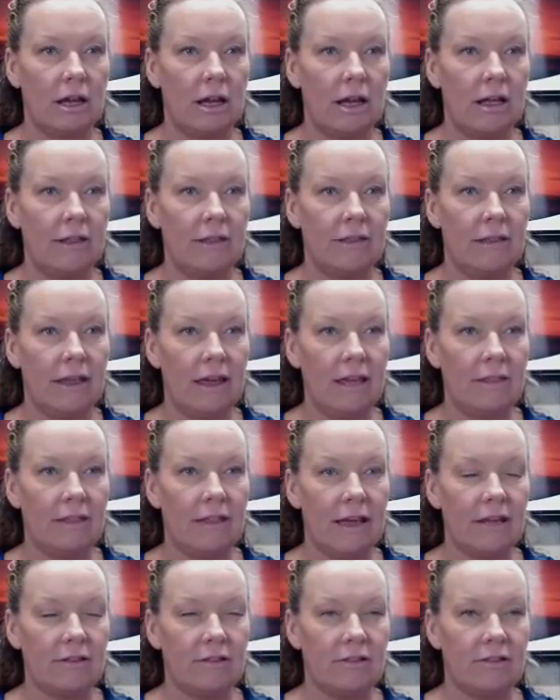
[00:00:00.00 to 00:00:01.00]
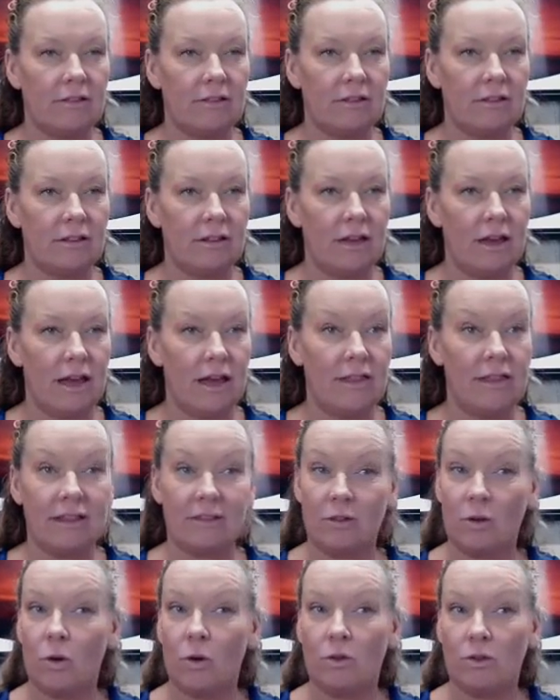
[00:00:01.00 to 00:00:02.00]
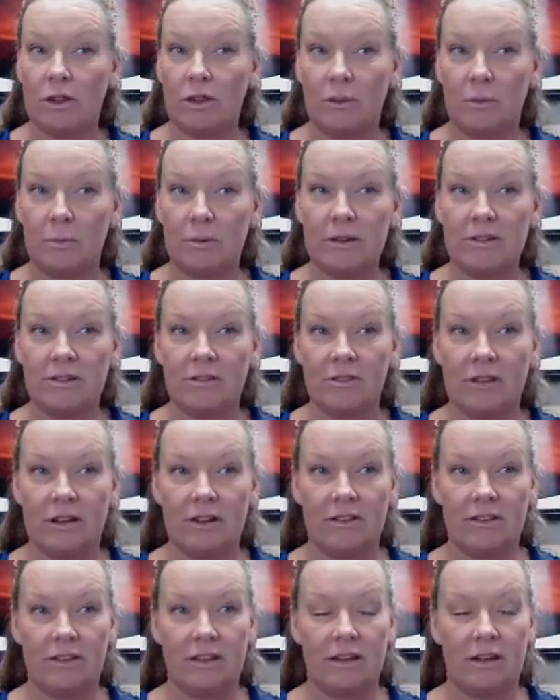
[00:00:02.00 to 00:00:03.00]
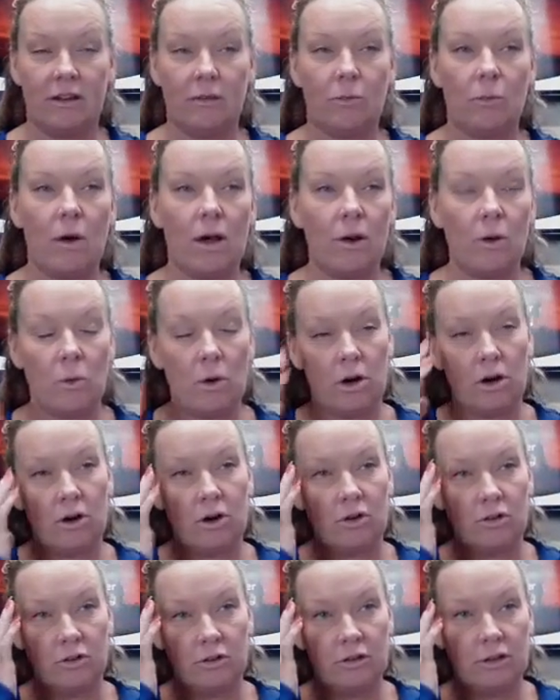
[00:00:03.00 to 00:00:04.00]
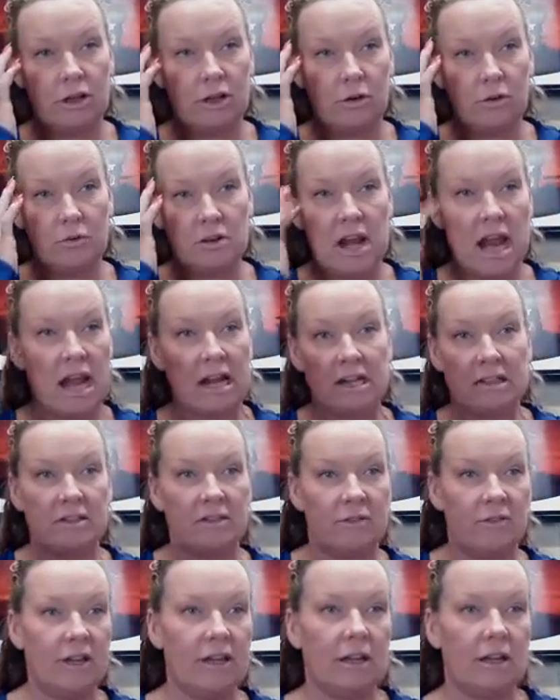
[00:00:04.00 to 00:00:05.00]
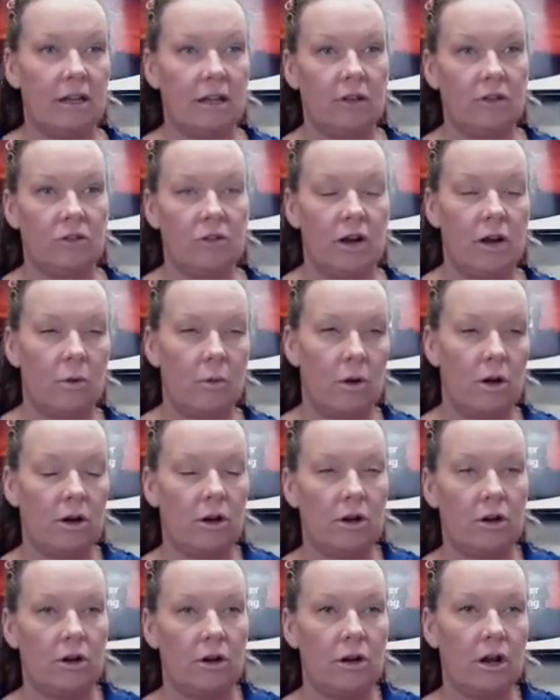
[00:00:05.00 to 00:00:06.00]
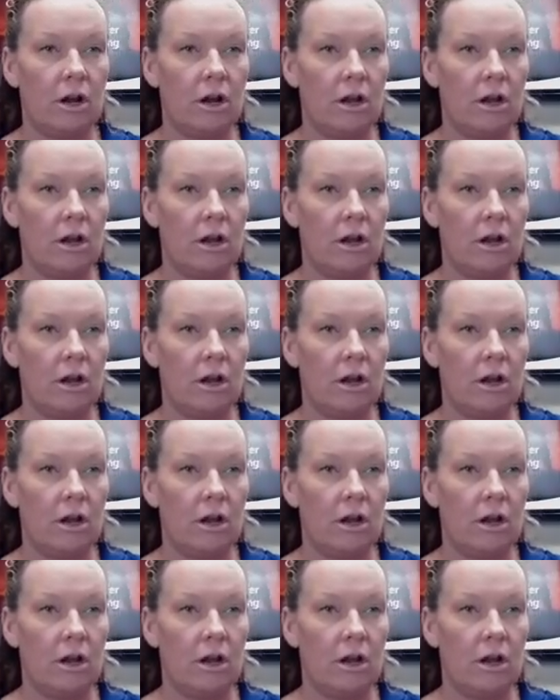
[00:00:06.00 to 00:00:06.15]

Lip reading: And that's a whole nother piece of it is that, well, I don't want to hurt, Nana's feelings, or I don't want to hurt,